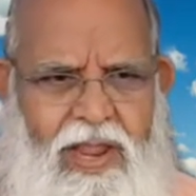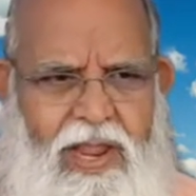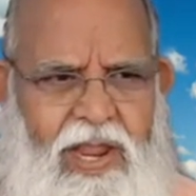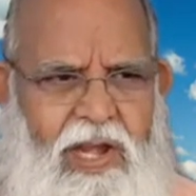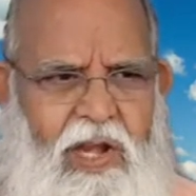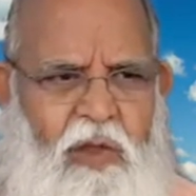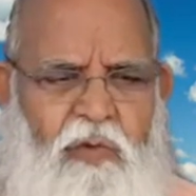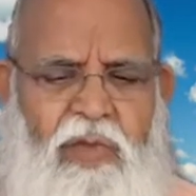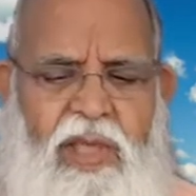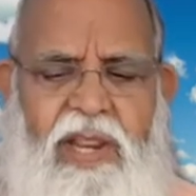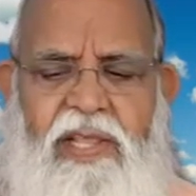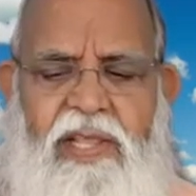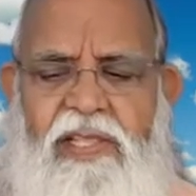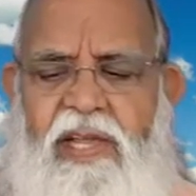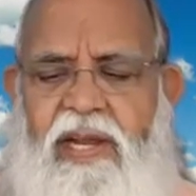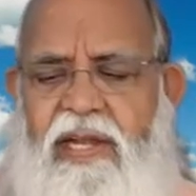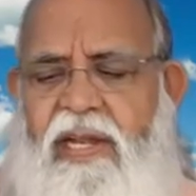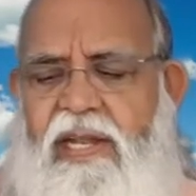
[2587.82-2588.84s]
Now, where is
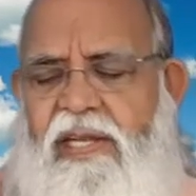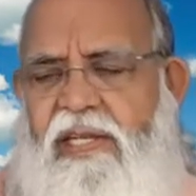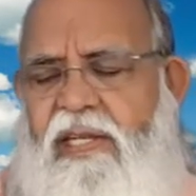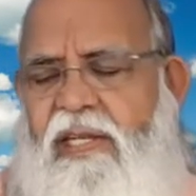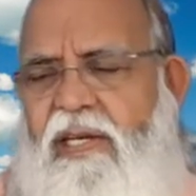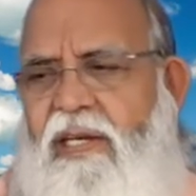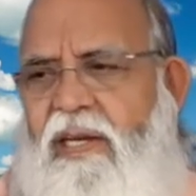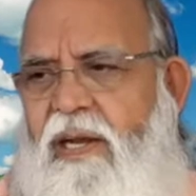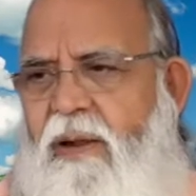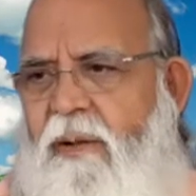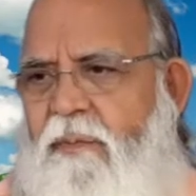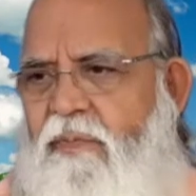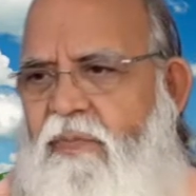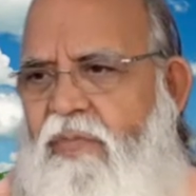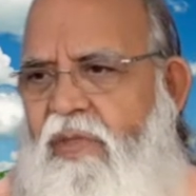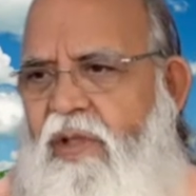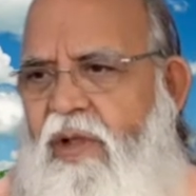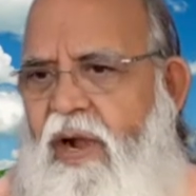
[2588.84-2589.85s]
the attention?
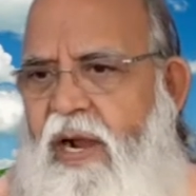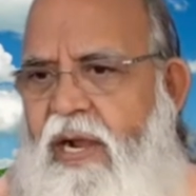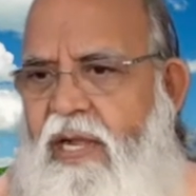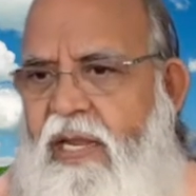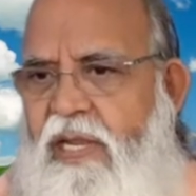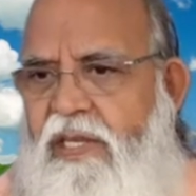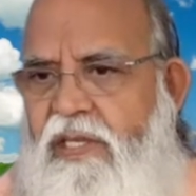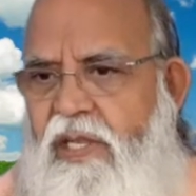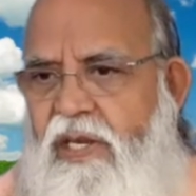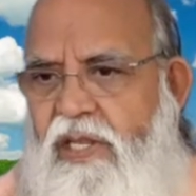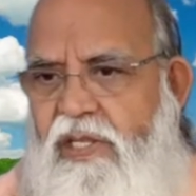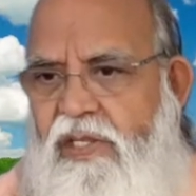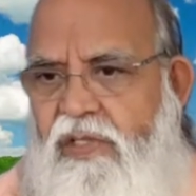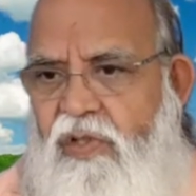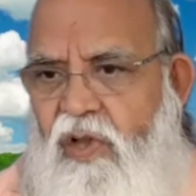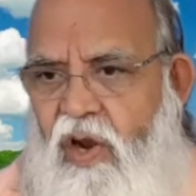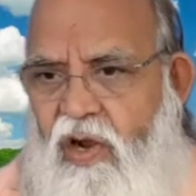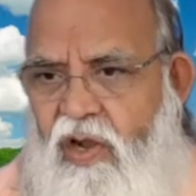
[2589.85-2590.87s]
Attention is
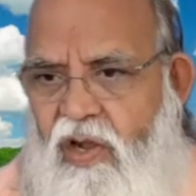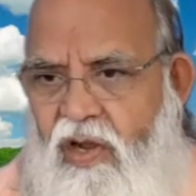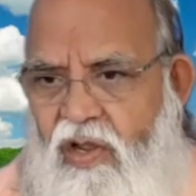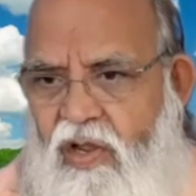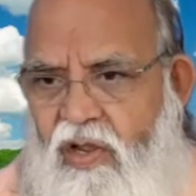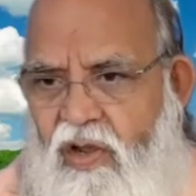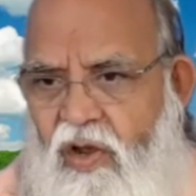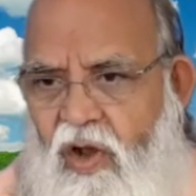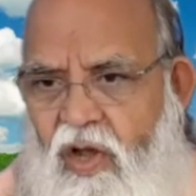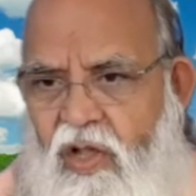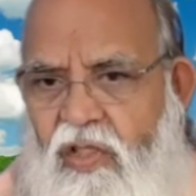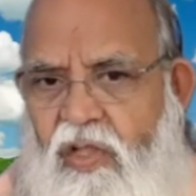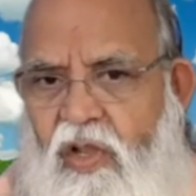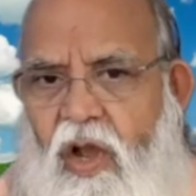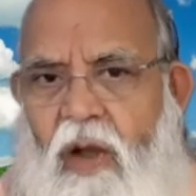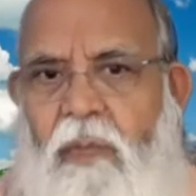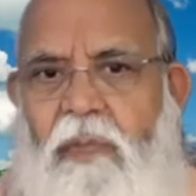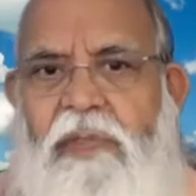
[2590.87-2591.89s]
not on the
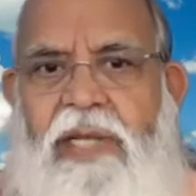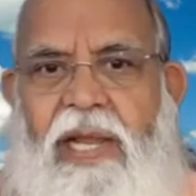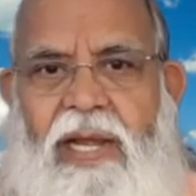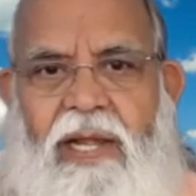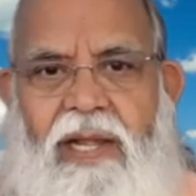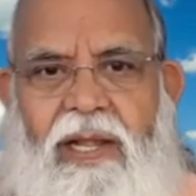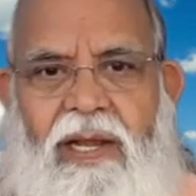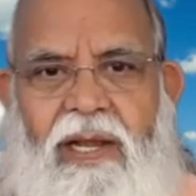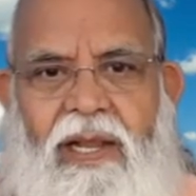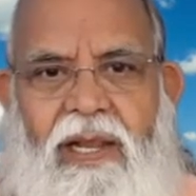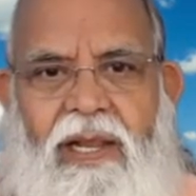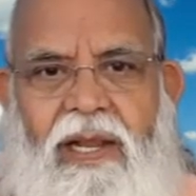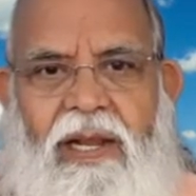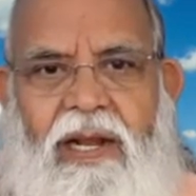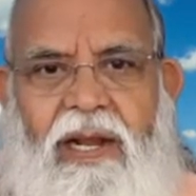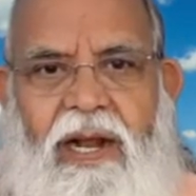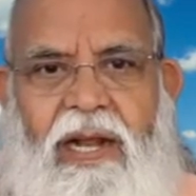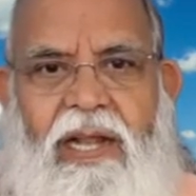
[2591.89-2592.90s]
object.
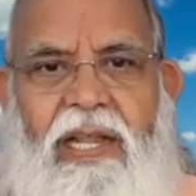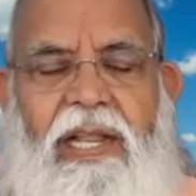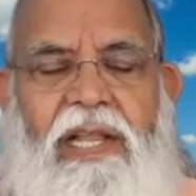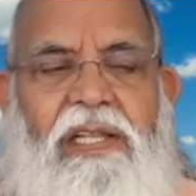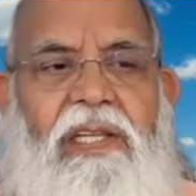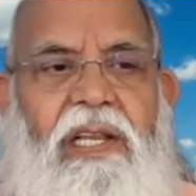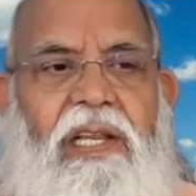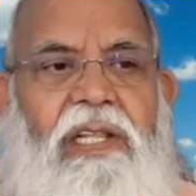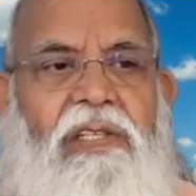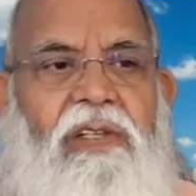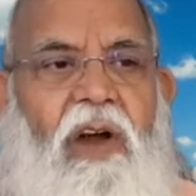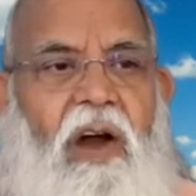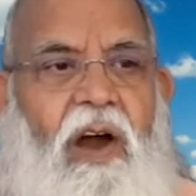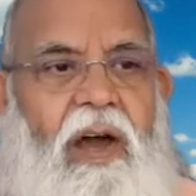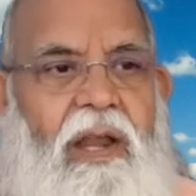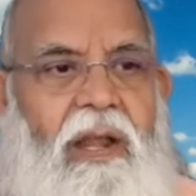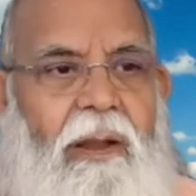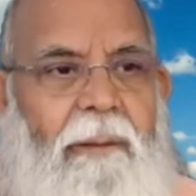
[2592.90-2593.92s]
Attention is
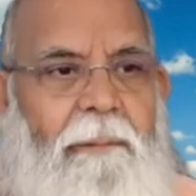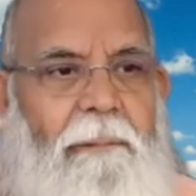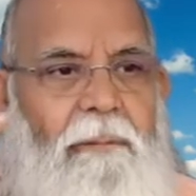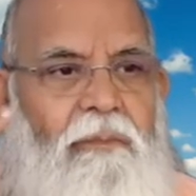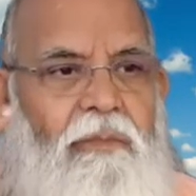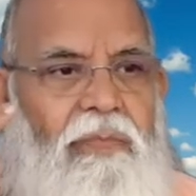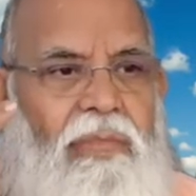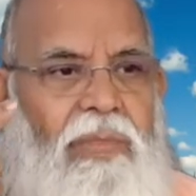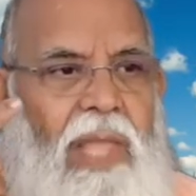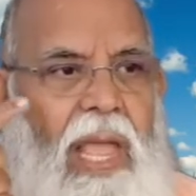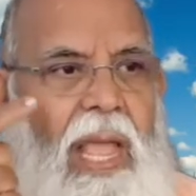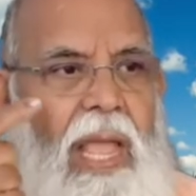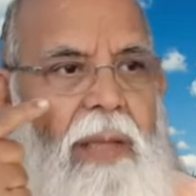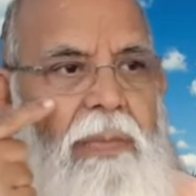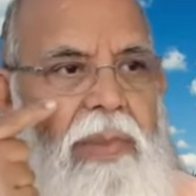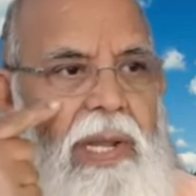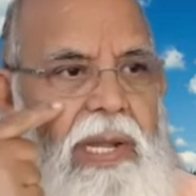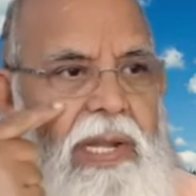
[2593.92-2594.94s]
on the
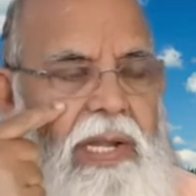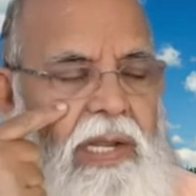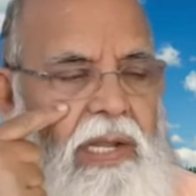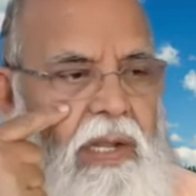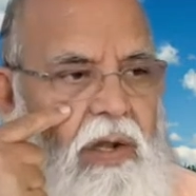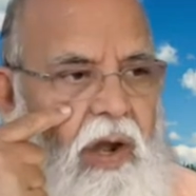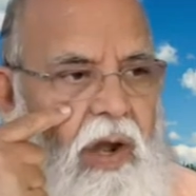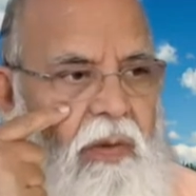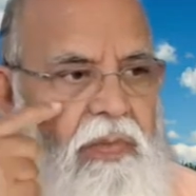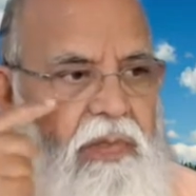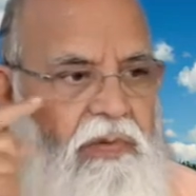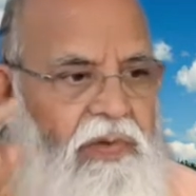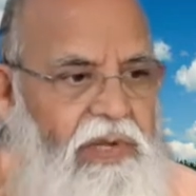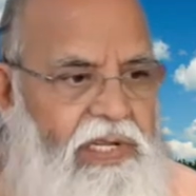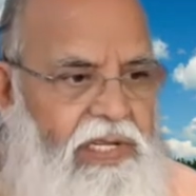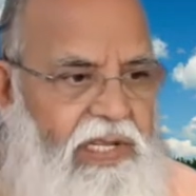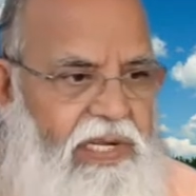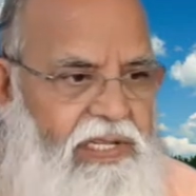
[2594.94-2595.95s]
ability of the
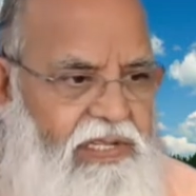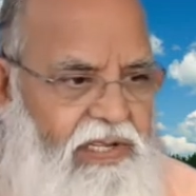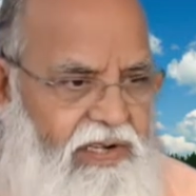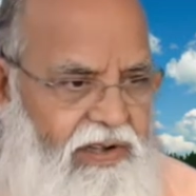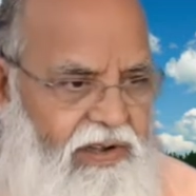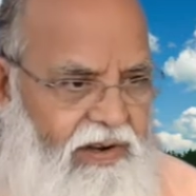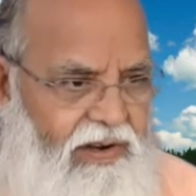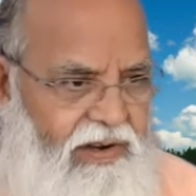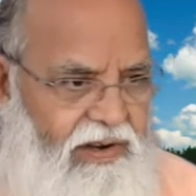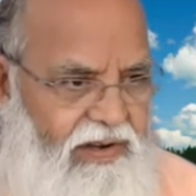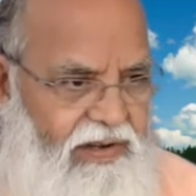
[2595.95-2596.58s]
vision, is it not?